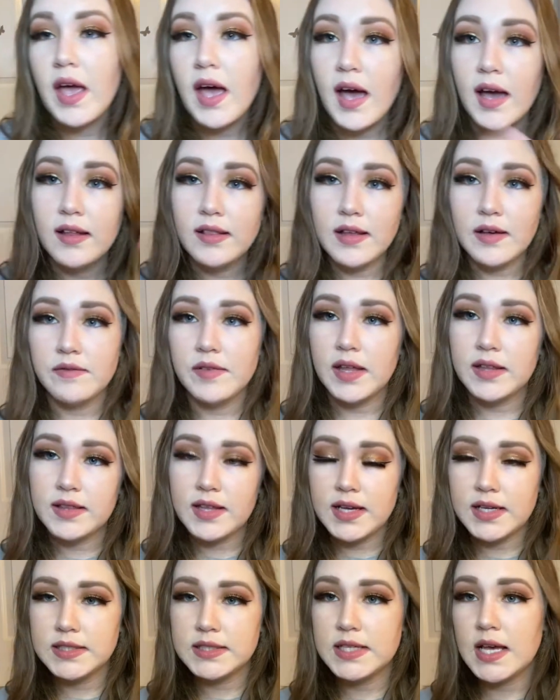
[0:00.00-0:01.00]
I love that
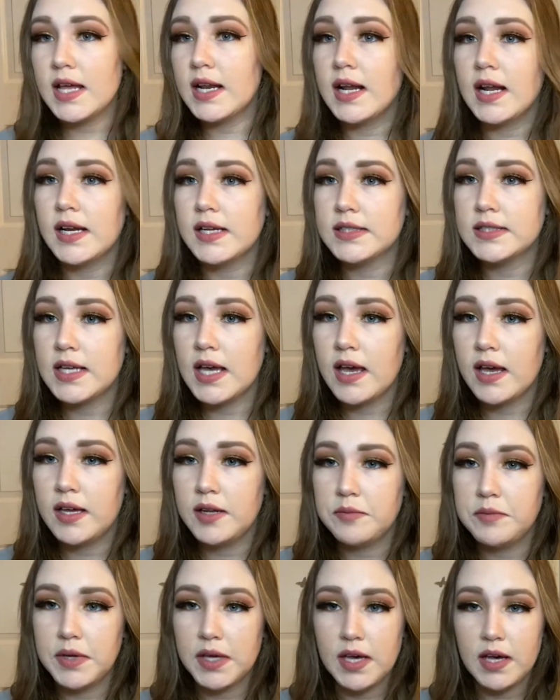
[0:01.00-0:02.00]
thing 10 out of
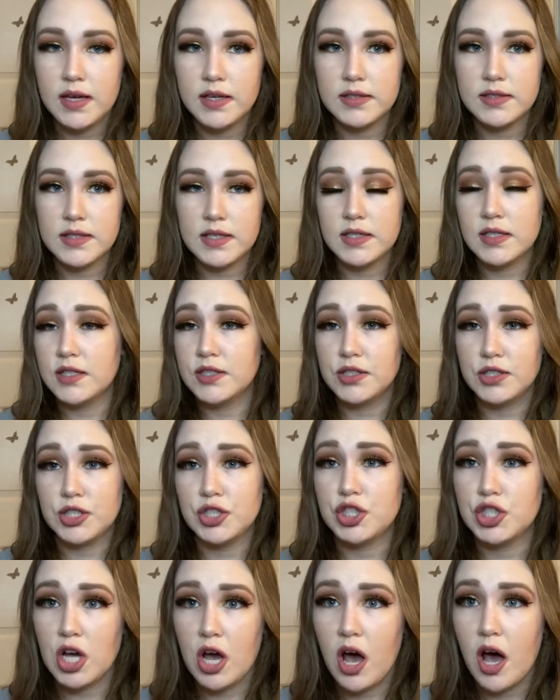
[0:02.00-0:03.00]
10 because it does the
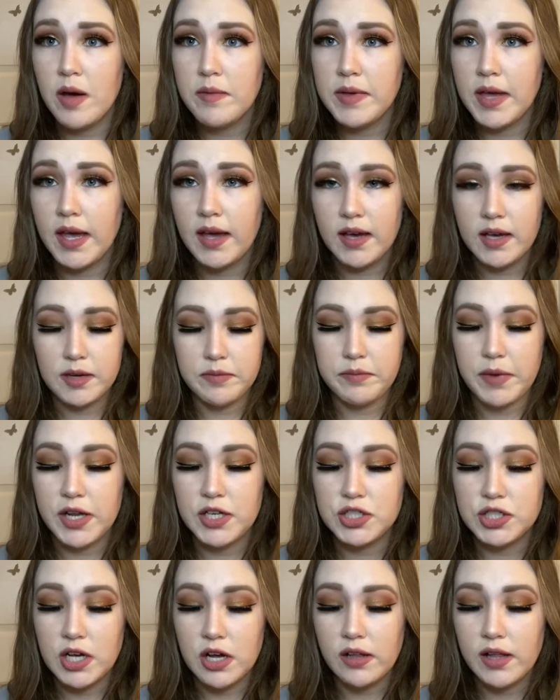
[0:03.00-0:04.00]
job and my
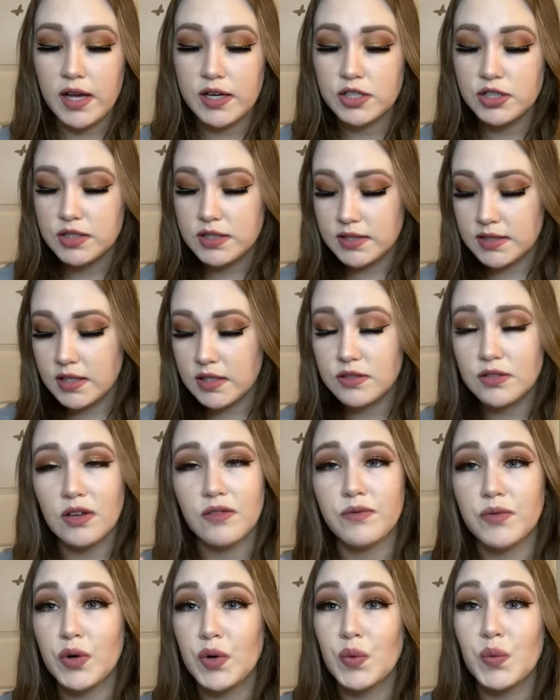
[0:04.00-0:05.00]
gel actually stays
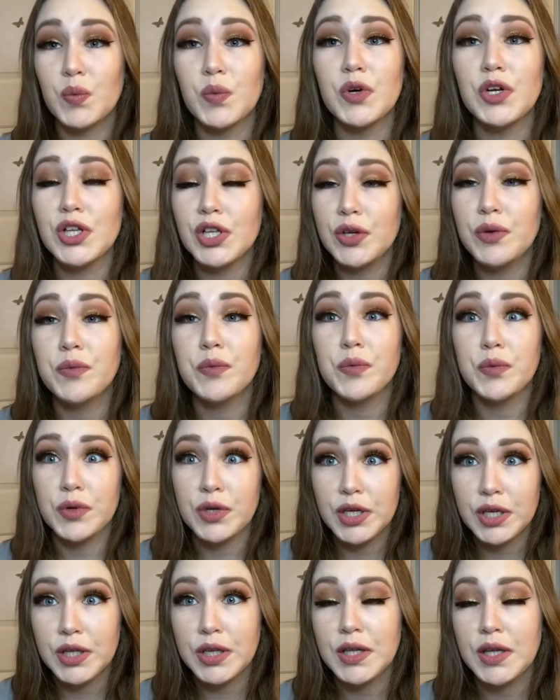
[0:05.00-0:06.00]
on for a really,
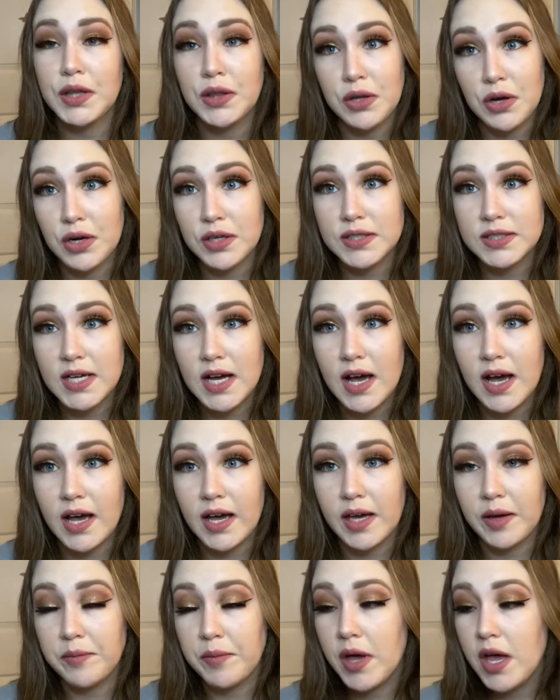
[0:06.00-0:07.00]
really long
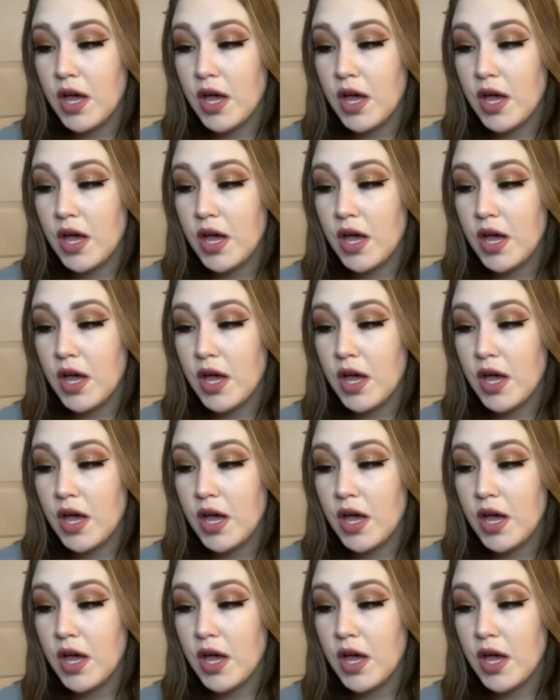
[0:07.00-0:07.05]
time.